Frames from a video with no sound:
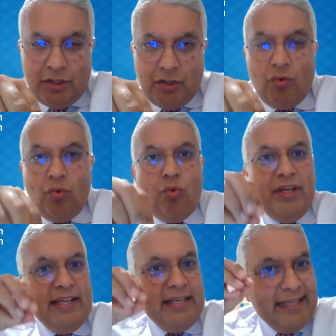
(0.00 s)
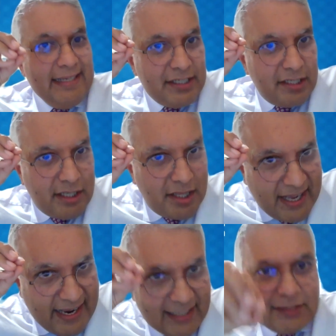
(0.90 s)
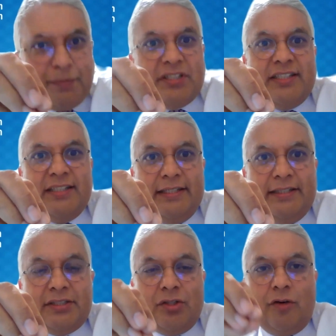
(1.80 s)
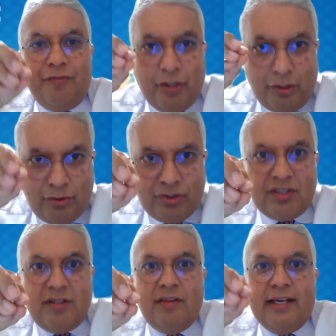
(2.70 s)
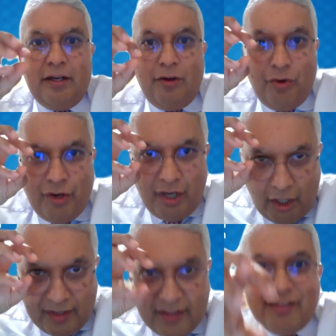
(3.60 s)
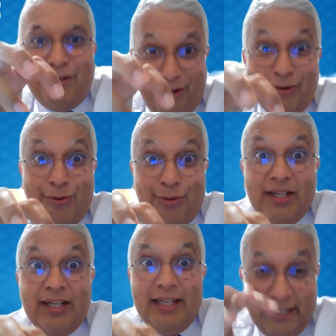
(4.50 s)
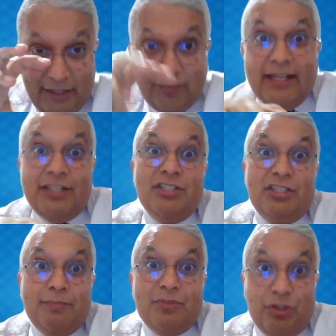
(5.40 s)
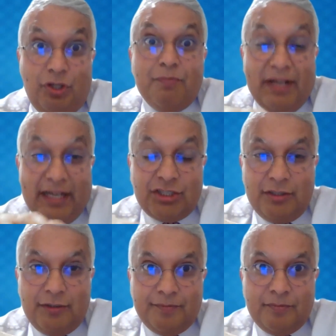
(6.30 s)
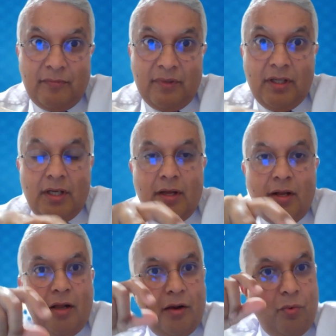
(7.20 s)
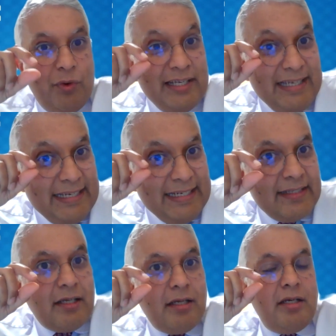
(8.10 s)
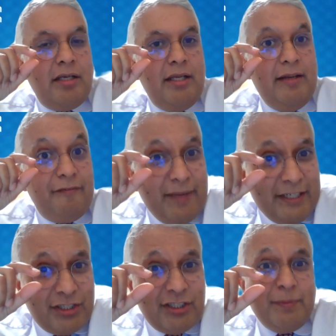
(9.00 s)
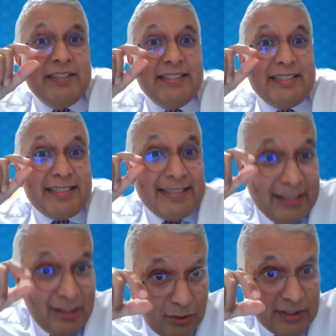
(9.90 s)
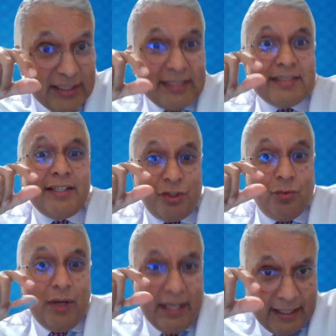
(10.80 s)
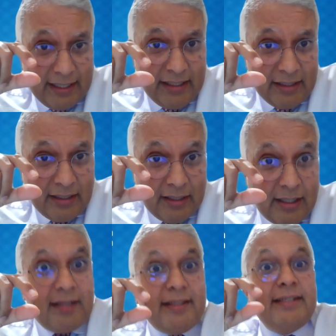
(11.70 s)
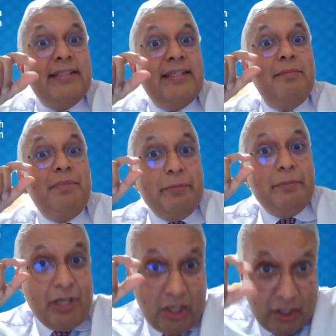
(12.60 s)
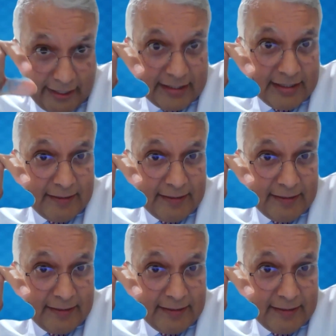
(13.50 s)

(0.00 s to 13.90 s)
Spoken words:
We need the expertise of those that are in the know in relationship to compassion. We need the information to be distilled in such a way that it can be applied.